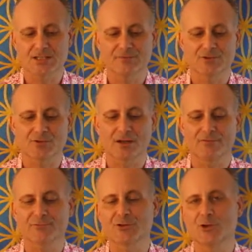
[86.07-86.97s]
and even
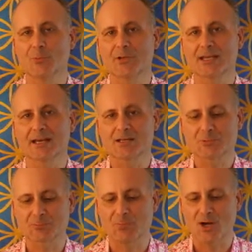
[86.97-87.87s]
travel for no money out of
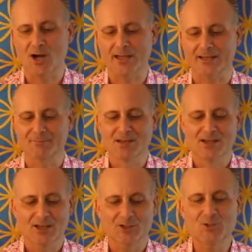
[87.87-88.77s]
pocket.
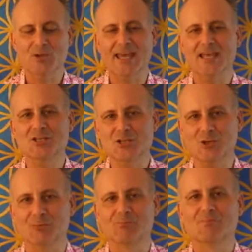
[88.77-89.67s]
And you can too.